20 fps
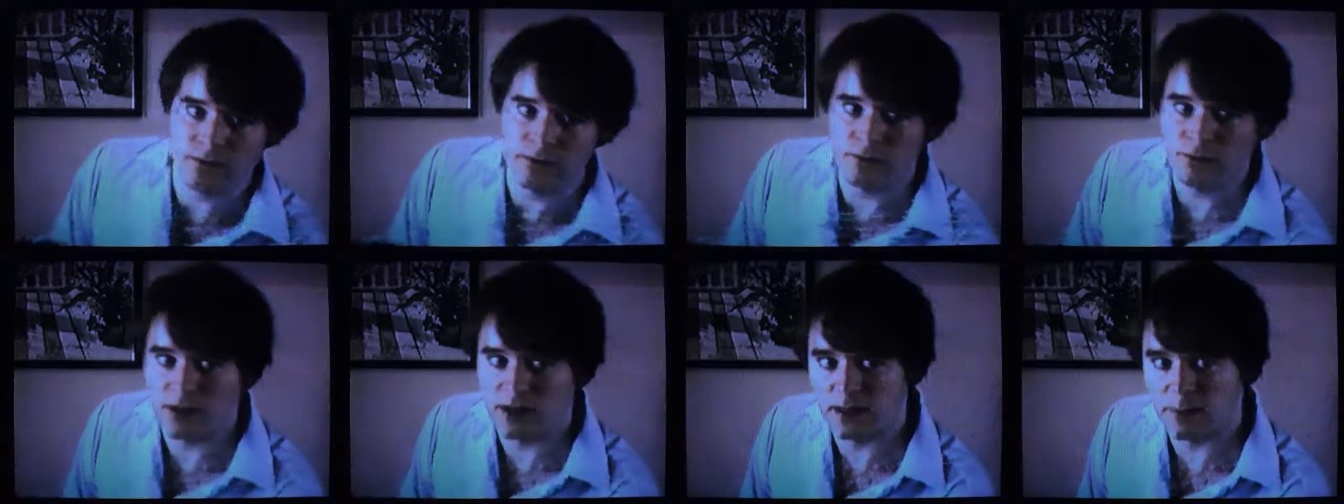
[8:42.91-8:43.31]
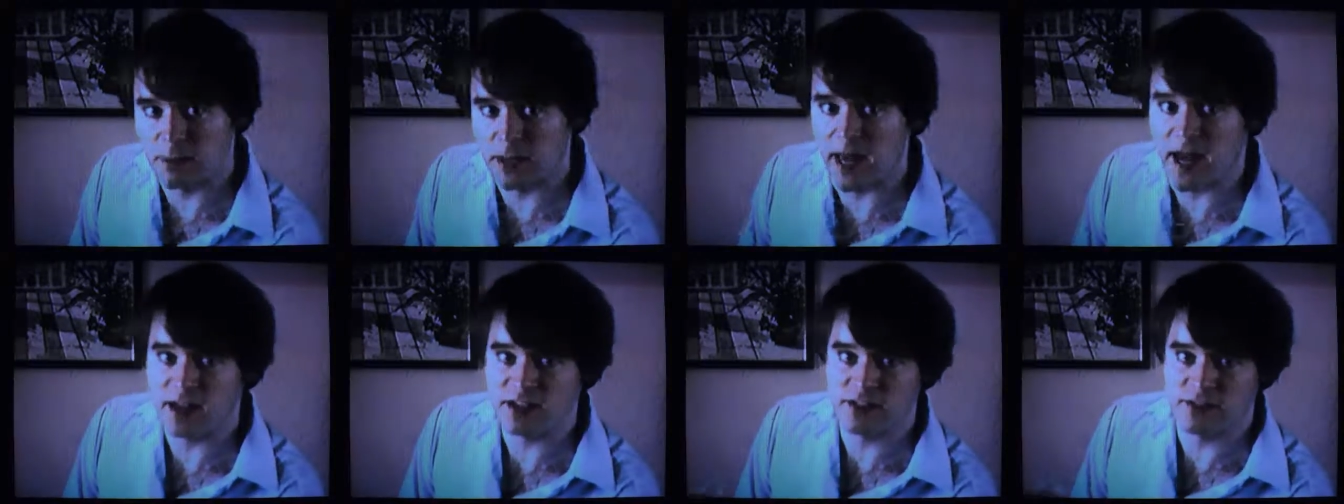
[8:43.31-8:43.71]
when the
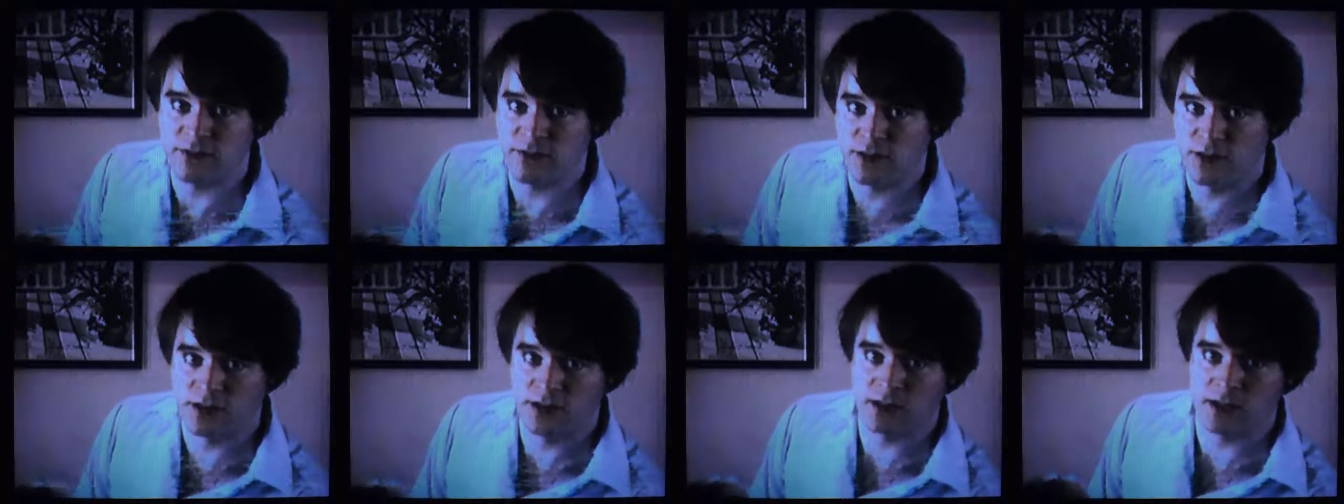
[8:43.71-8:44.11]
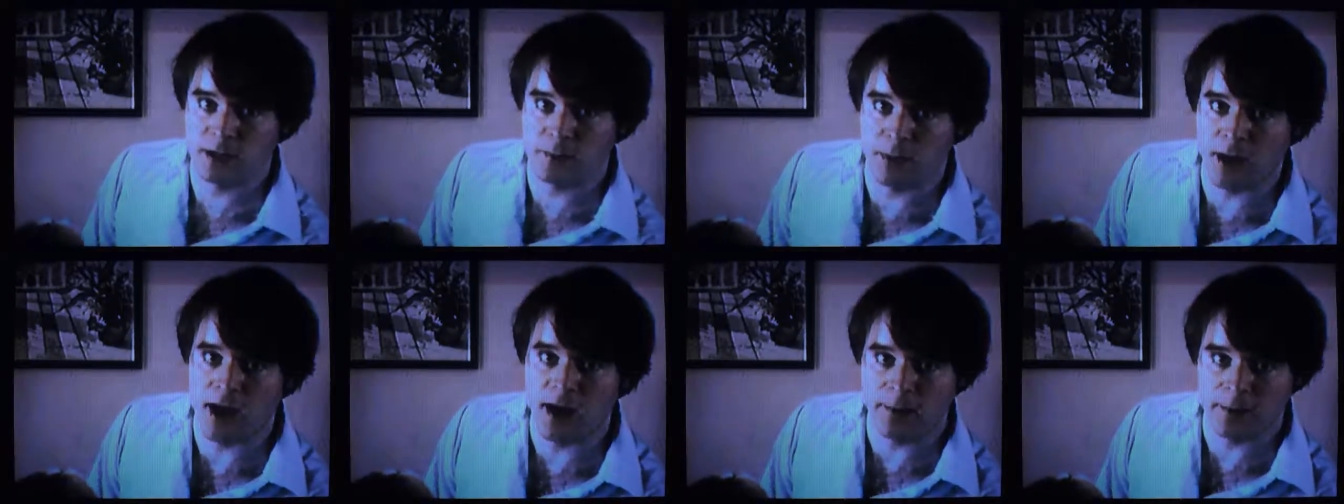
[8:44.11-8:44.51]
blast of the nuclear
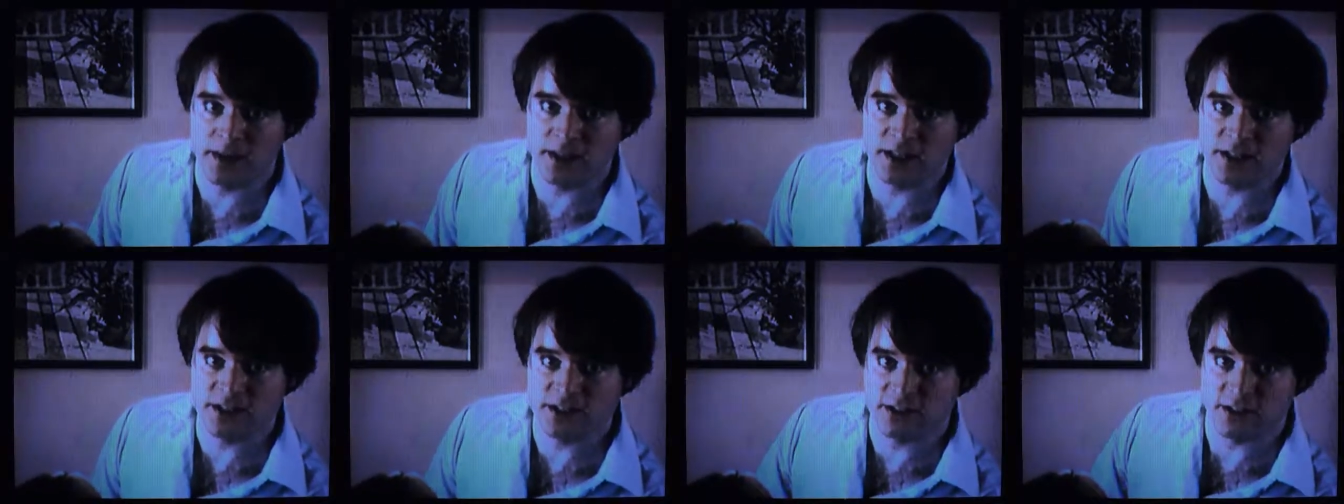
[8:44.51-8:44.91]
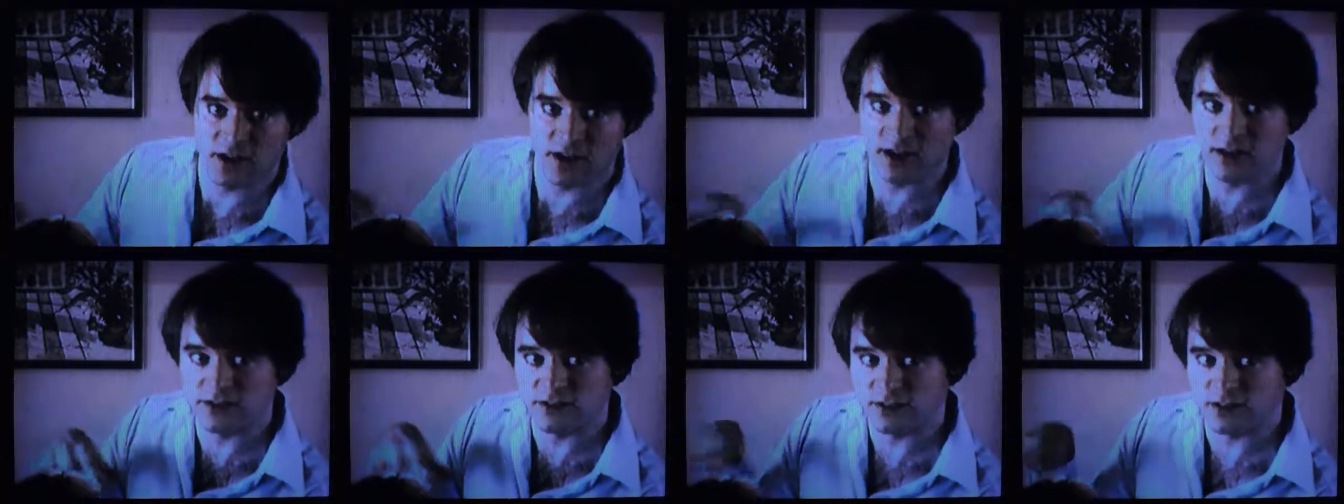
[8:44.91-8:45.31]
bomb hits, it'll
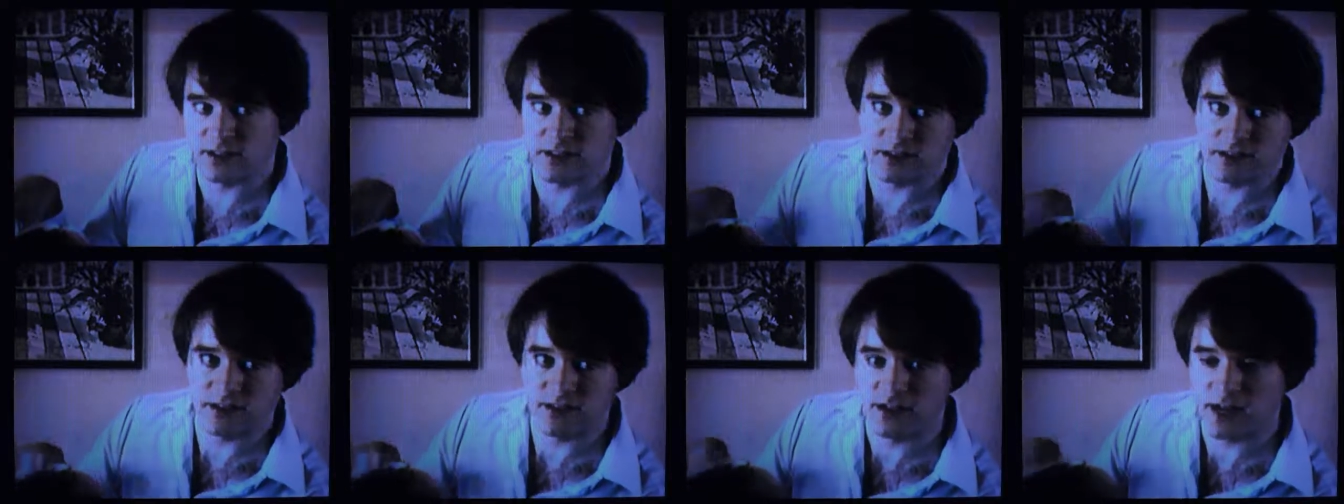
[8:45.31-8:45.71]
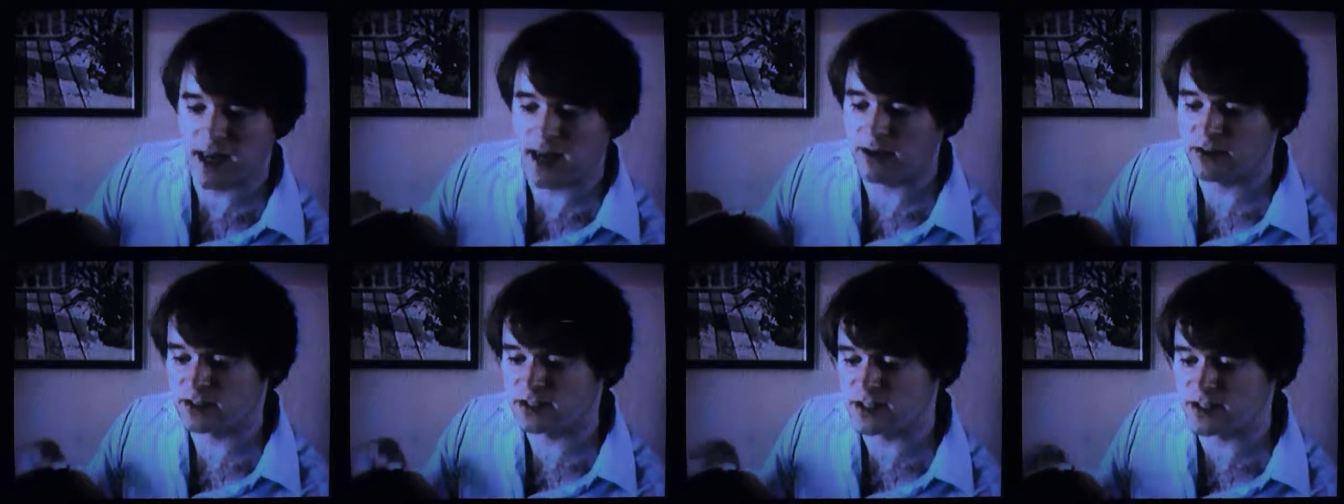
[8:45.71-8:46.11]
cause the
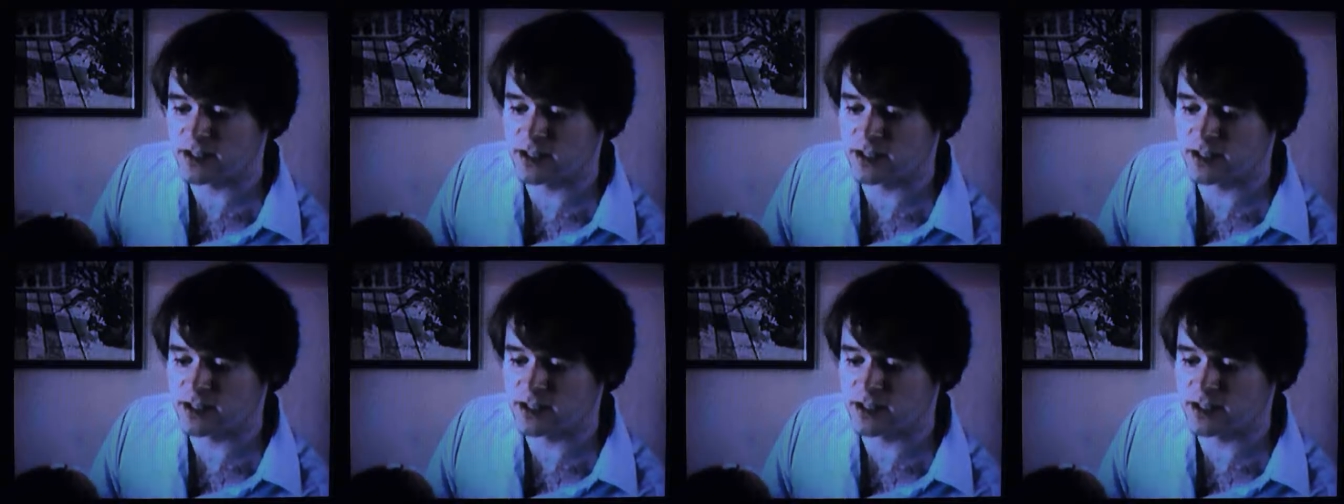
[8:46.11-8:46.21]
house to,